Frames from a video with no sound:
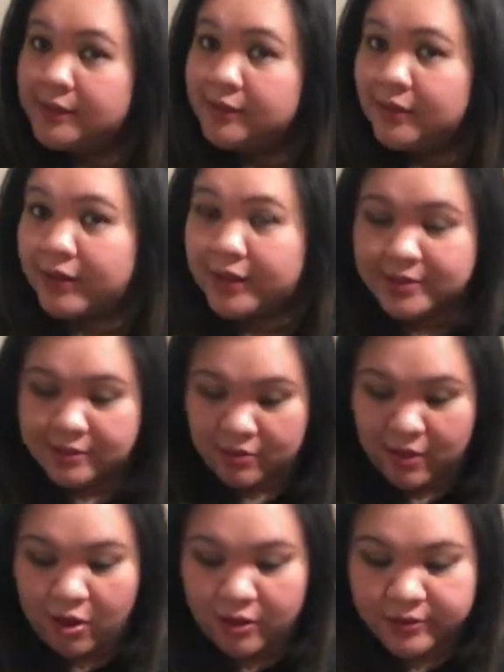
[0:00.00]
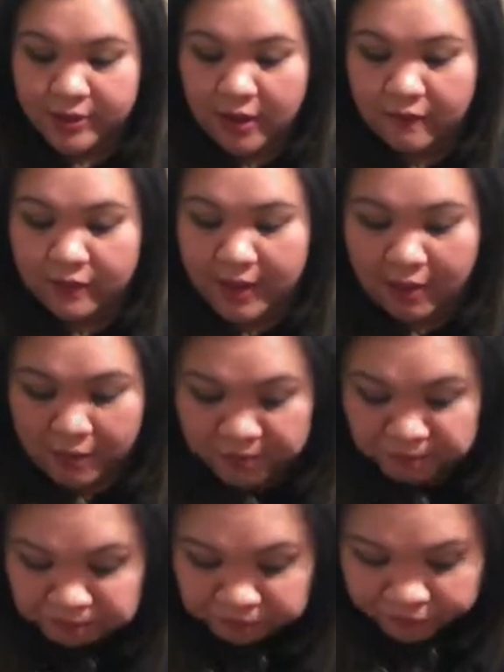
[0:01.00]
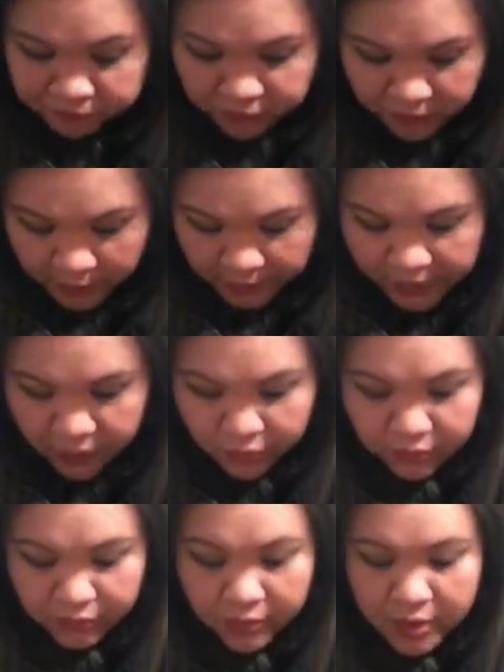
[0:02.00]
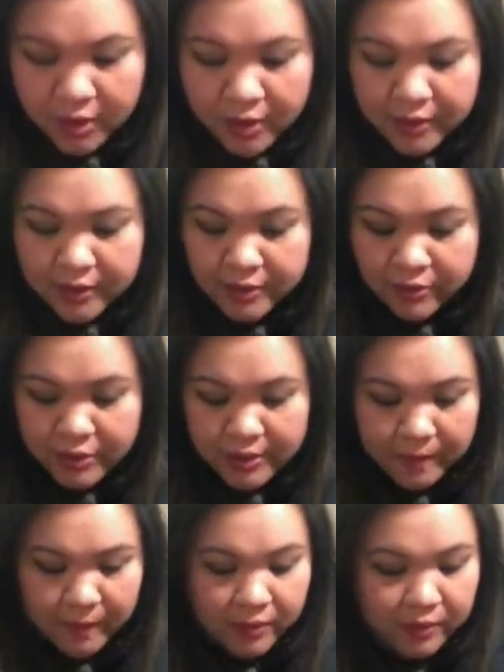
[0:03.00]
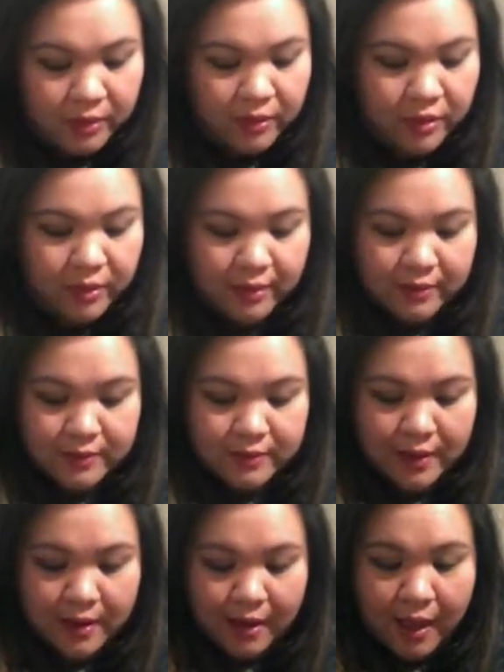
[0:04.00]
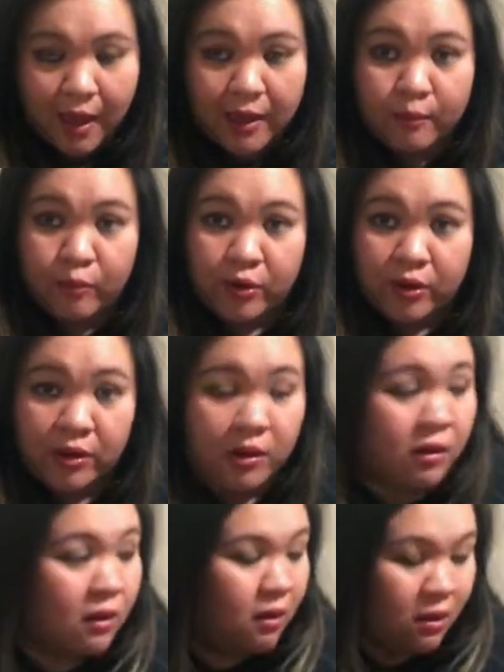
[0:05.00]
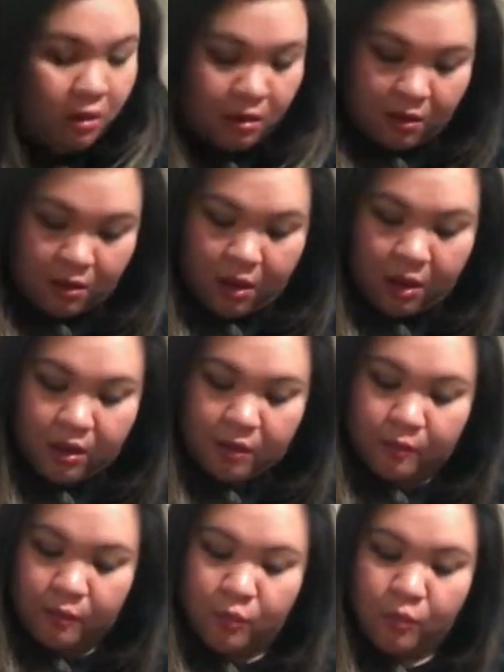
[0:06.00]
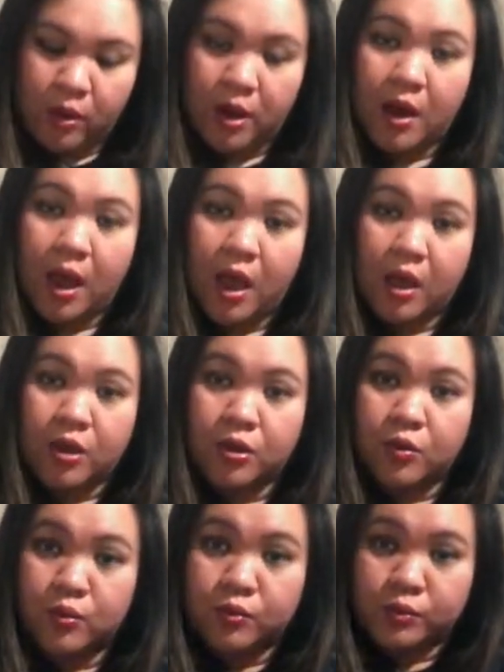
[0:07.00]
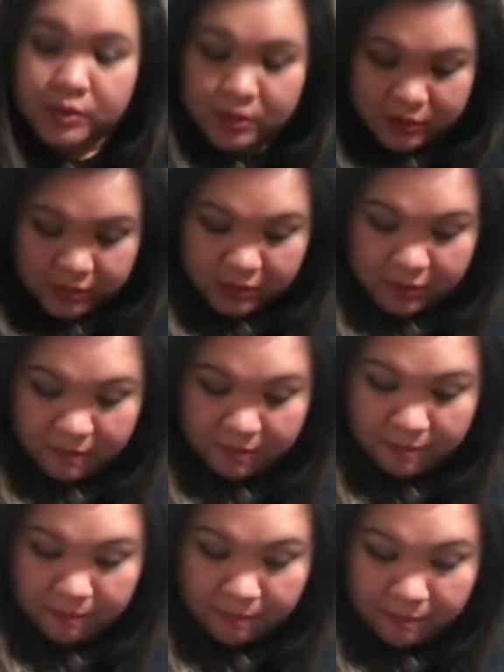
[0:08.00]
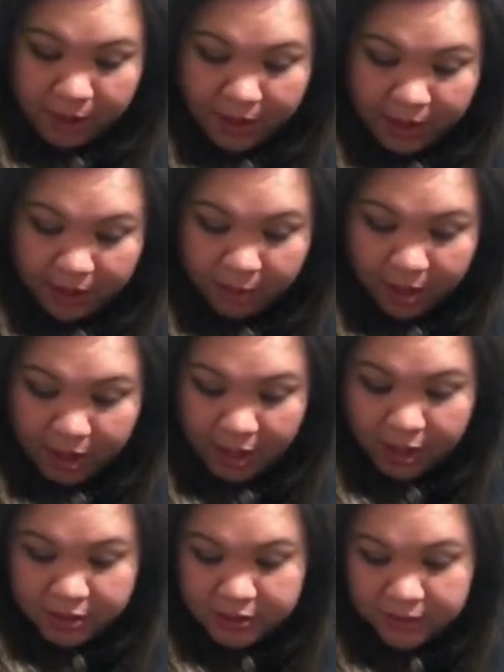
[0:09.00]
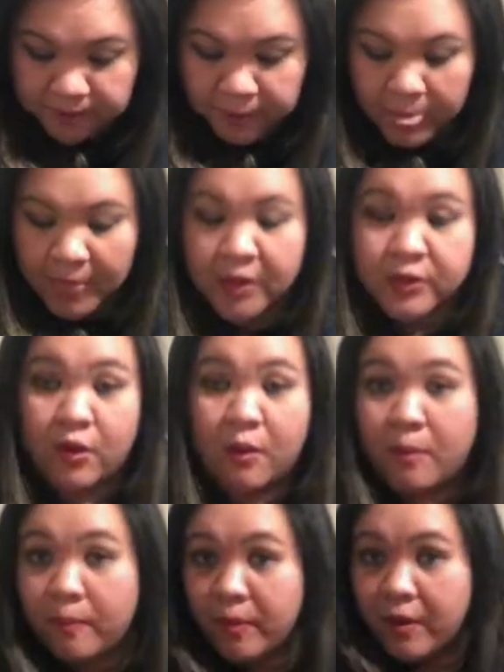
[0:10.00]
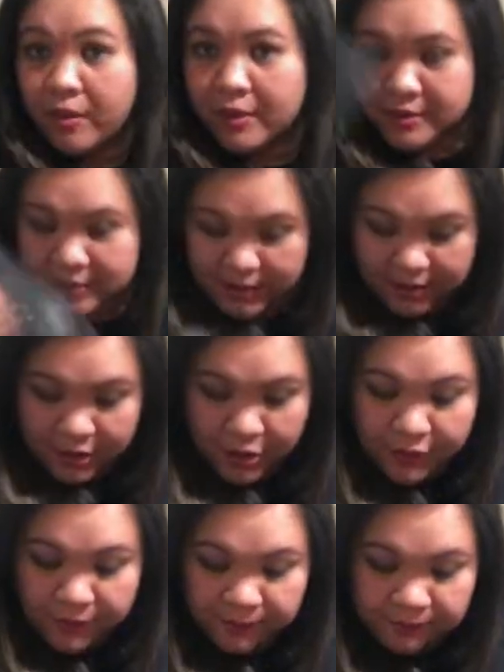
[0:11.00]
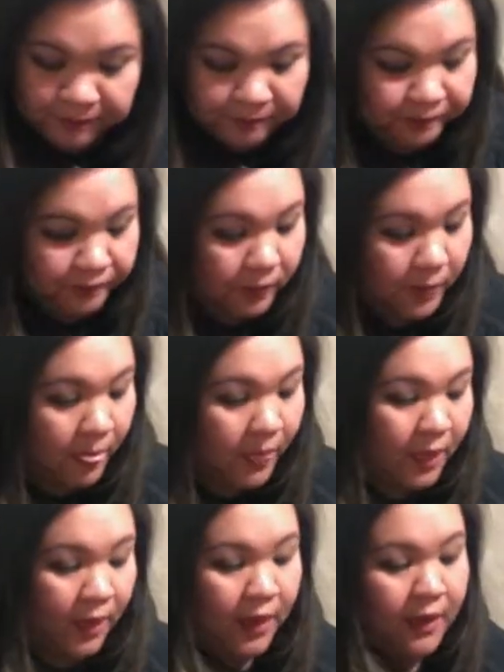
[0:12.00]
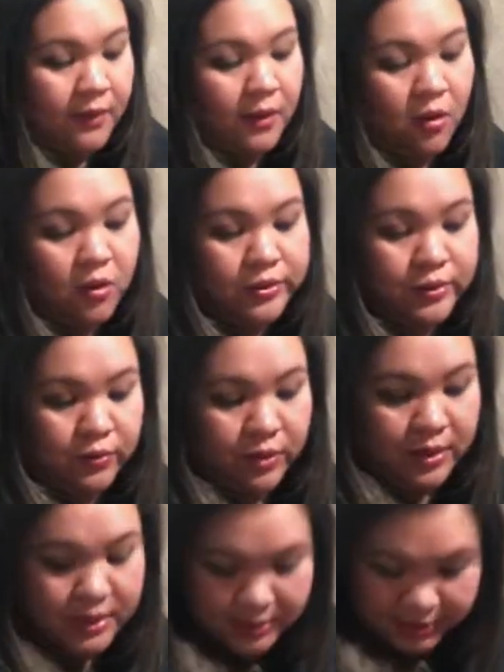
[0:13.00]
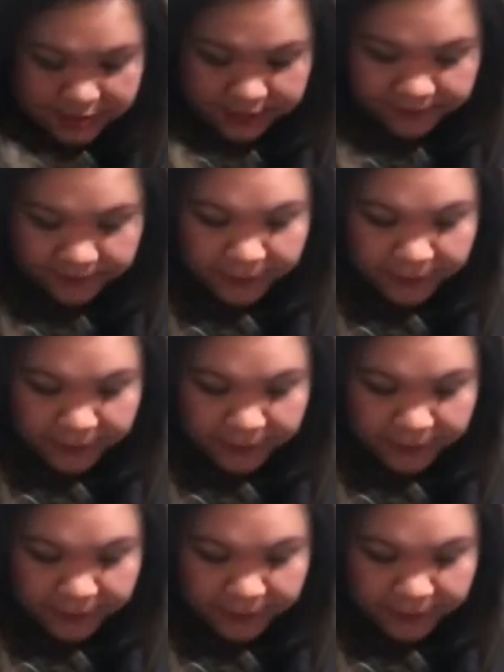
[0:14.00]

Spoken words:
So it's all soft now. So these are typically the things that I bring when I use my bags. So I'm gonna put this in here, and then also this,